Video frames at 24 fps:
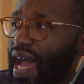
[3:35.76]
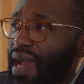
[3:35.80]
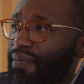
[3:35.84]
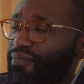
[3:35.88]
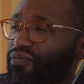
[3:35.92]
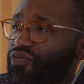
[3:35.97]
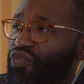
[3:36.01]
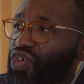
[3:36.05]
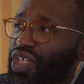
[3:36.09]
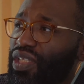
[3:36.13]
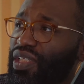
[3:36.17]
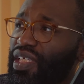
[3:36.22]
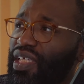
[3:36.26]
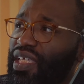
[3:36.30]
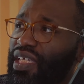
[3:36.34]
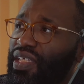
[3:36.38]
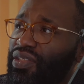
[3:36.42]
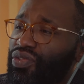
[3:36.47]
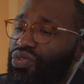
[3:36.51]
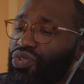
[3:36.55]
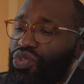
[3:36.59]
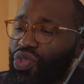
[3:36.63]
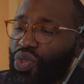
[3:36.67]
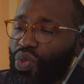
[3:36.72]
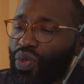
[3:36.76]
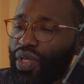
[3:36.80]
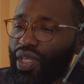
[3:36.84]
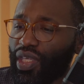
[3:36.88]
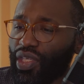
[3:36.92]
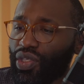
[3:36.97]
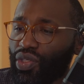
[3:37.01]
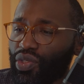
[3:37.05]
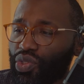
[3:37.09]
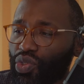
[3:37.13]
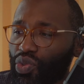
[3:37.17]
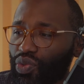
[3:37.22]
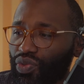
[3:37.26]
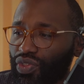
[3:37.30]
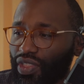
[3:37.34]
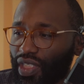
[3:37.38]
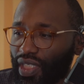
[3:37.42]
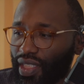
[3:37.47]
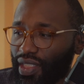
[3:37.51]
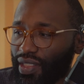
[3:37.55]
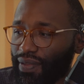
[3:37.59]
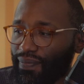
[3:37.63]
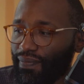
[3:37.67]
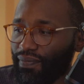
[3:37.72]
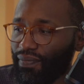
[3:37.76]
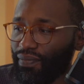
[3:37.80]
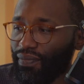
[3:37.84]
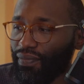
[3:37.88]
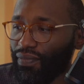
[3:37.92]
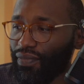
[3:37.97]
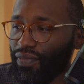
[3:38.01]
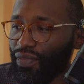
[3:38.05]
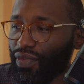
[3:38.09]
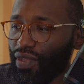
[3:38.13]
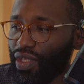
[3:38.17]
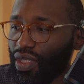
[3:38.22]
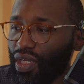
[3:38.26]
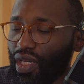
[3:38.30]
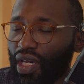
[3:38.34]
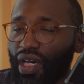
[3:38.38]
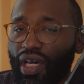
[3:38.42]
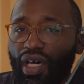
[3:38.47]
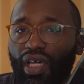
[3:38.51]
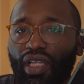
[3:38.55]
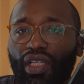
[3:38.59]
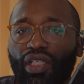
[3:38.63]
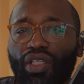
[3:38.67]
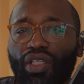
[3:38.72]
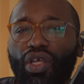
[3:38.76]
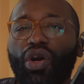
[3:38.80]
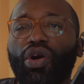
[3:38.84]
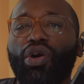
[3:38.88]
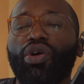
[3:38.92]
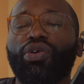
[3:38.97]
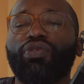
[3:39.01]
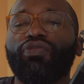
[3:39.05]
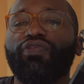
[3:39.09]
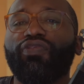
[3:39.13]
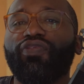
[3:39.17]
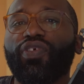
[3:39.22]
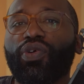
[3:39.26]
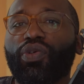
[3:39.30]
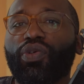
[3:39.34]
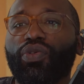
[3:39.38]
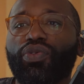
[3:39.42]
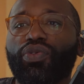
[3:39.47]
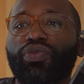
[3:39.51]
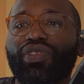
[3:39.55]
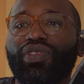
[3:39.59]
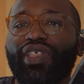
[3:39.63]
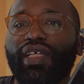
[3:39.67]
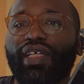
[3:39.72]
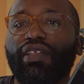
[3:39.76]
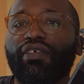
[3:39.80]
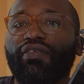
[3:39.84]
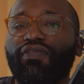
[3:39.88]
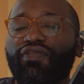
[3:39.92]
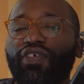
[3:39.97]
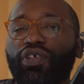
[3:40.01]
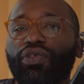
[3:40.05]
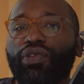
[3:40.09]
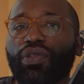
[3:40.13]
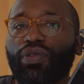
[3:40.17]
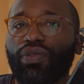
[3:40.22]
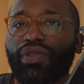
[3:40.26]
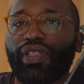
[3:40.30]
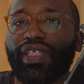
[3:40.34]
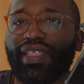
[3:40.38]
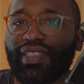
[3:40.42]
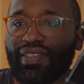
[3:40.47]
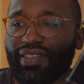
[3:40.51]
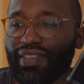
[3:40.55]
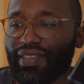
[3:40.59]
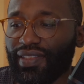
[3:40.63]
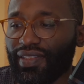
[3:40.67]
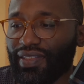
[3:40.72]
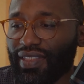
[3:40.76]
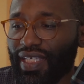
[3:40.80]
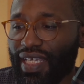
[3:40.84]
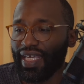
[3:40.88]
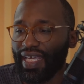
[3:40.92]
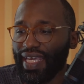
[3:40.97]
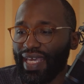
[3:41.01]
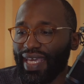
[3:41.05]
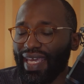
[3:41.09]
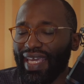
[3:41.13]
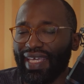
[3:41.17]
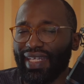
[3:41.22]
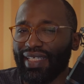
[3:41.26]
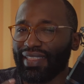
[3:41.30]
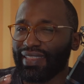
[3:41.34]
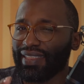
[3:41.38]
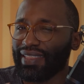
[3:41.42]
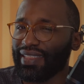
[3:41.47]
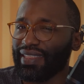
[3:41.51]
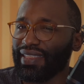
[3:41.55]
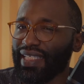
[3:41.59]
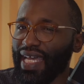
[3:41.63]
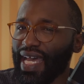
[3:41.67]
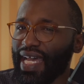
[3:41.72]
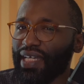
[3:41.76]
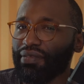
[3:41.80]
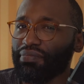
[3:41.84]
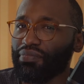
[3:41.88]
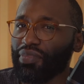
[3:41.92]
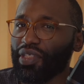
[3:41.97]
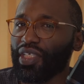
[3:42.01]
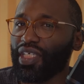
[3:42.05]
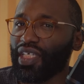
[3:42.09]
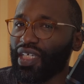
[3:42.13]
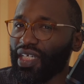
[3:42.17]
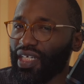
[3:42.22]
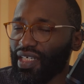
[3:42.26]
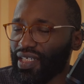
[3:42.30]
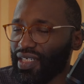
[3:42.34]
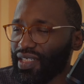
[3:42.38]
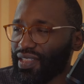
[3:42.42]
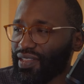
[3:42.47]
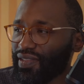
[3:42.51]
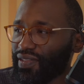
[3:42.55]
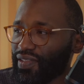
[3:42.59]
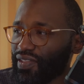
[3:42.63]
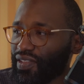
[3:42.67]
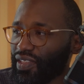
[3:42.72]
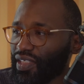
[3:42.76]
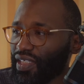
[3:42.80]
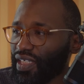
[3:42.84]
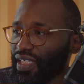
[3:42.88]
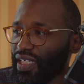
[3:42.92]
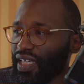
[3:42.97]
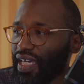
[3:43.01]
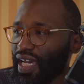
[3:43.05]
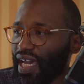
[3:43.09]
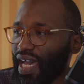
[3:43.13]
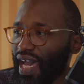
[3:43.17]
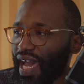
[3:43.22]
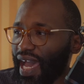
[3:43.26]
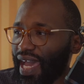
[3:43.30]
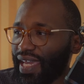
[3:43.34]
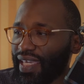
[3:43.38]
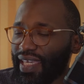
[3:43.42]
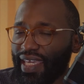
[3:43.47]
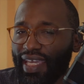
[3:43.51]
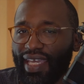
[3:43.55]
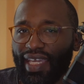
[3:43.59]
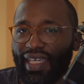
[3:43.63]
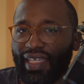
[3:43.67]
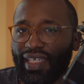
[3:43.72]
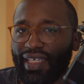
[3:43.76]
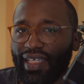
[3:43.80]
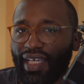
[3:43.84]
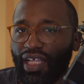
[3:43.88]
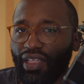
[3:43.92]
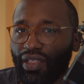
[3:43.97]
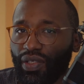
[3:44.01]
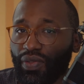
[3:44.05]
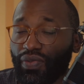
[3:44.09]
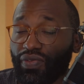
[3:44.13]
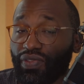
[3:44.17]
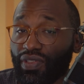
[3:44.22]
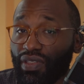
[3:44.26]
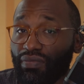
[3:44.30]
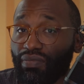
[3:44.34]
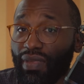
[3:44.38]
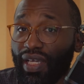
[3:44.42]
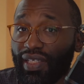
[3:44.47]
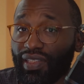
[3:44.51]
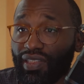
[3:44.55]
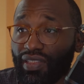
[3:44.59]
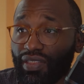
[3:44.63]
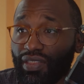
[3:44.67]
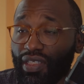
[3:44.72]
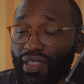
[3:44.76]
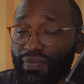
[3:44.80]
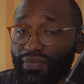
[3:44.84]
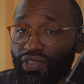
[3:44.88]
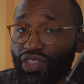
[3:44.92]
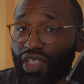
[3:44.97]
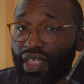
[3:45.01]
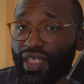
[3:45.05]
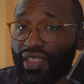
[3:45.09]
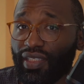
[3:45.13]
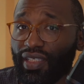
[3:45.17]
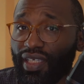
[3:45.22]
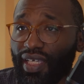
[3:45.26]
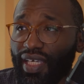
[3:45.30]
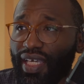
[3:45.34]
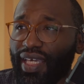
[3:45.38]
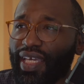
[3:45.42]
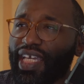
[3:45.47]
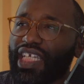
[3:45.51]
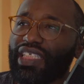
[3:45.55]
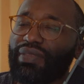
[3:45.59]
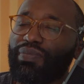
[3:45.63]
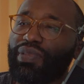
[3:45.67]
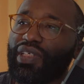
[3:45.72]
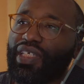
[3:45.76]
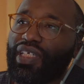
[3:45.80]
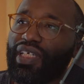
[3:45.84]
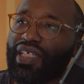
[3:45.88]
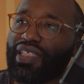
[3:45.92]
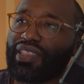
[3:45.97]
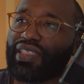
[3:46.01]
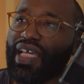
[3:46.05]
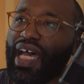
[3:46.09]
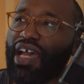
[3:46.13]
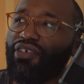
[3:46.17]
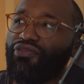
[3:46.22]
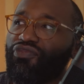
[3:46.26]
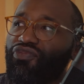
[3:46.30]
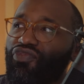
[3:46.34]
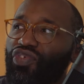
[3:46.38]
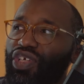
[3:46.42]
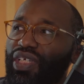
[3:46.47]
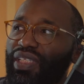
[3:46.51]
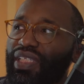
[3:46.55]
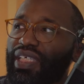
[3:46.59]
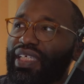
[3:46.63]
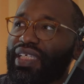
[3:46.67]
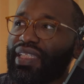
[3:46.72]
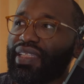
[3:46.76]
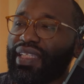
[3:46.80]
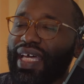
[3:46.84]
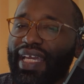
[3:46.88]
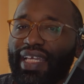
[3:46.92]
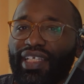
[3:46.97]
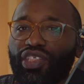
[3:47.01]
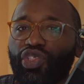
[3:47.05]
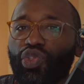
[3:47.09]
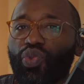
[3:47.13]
I'm really enjoying using long focal telephoto lenses. And it's not because I can't get close to my subject, it's because I really like